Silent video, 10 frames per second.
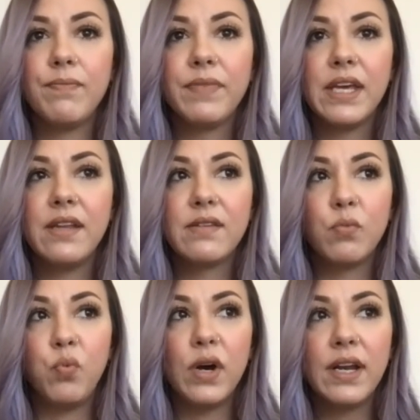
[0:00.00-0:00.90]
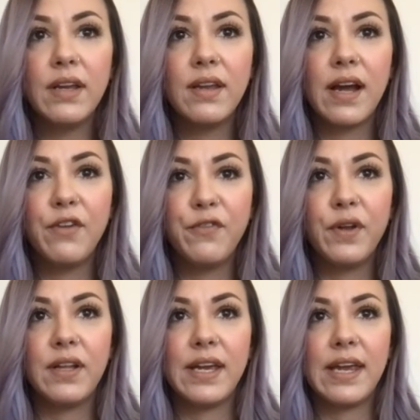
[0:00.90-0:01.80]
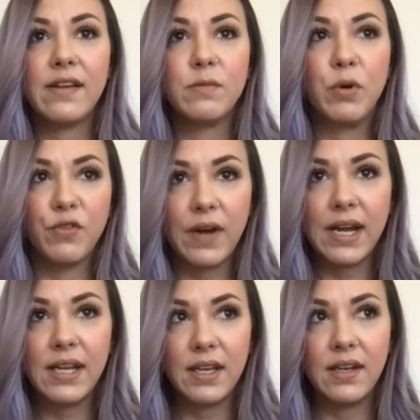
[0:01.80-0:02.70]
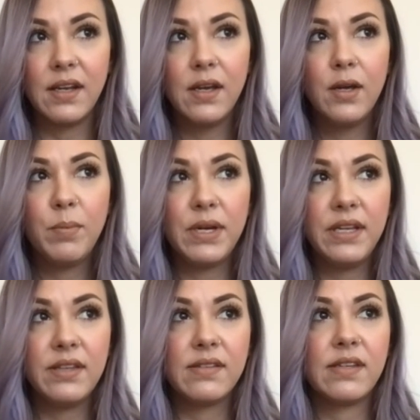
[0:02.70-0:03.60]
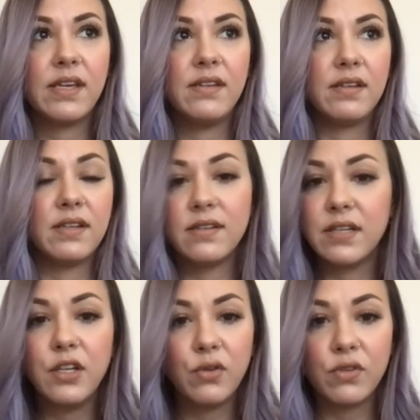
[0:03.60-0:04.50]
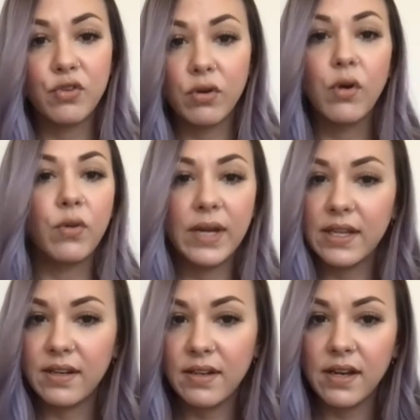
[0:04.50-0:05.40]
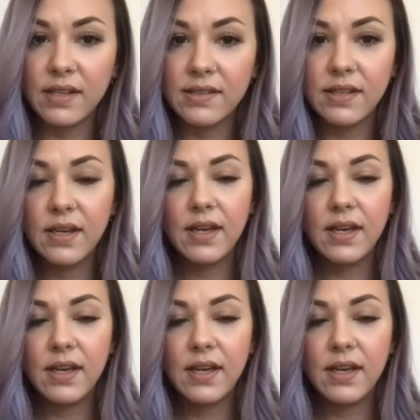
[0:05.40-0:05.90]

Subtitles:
It's what I feel like has provided Beneath the Skin to continue to grow the way that it does.